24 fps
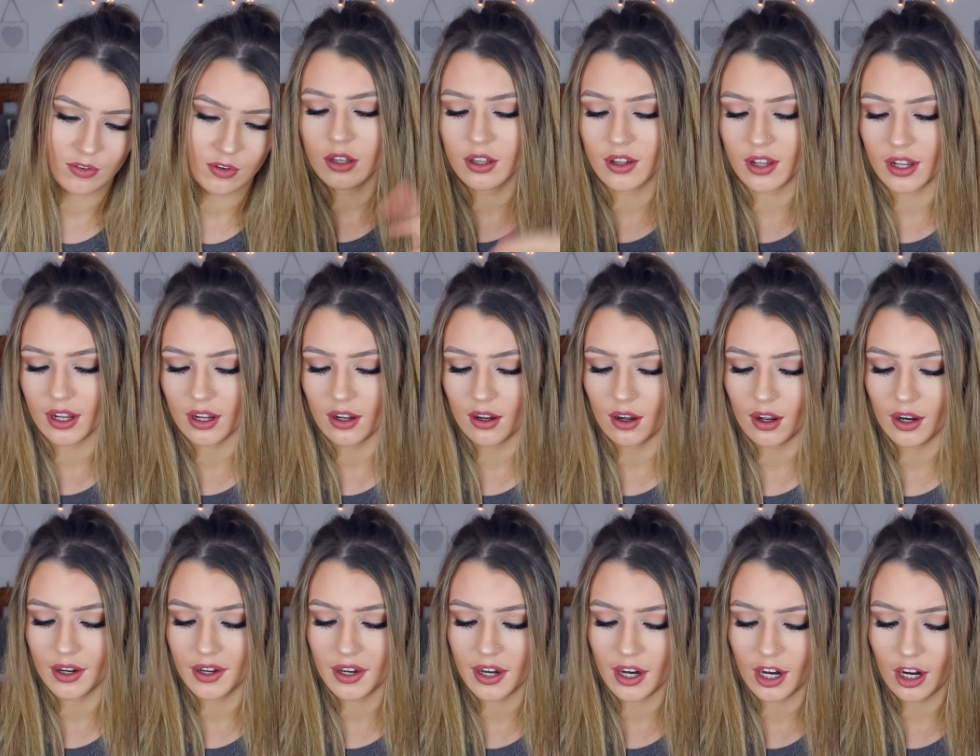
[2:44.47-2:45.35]
thing
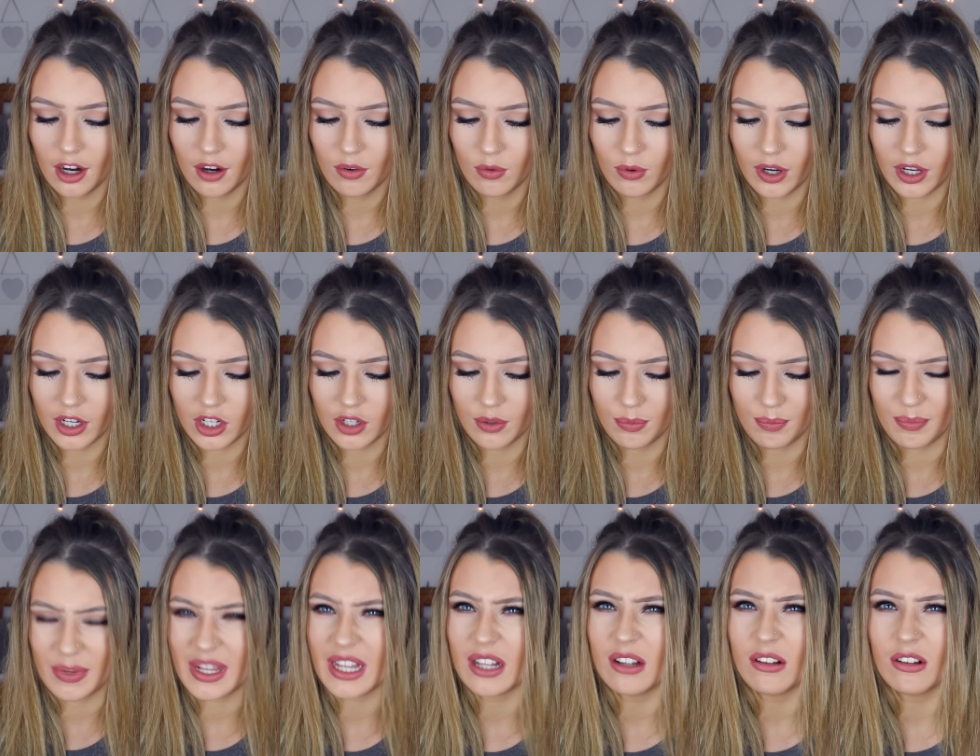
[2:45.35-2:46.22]
on there with
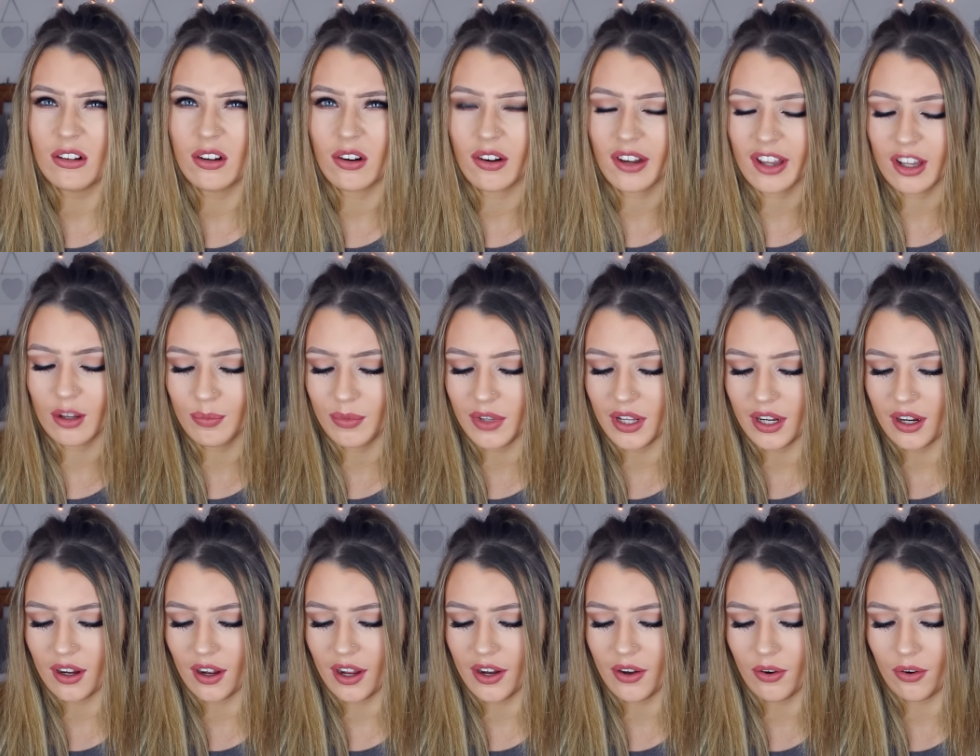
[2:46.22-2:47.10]
meal or
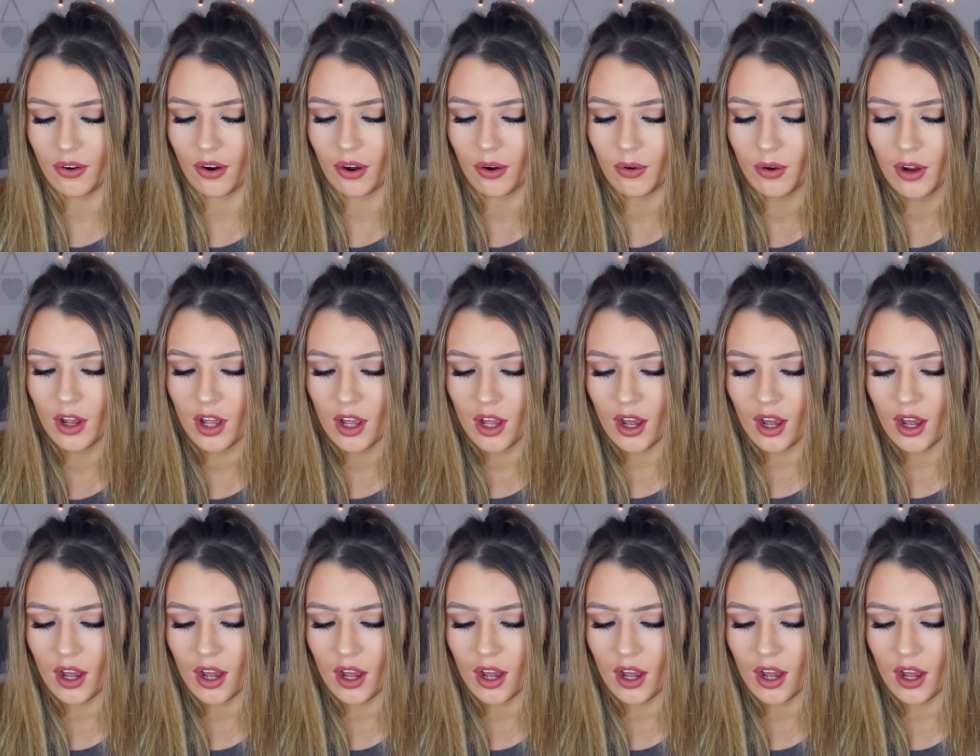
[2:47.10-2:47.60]
something, I don't know.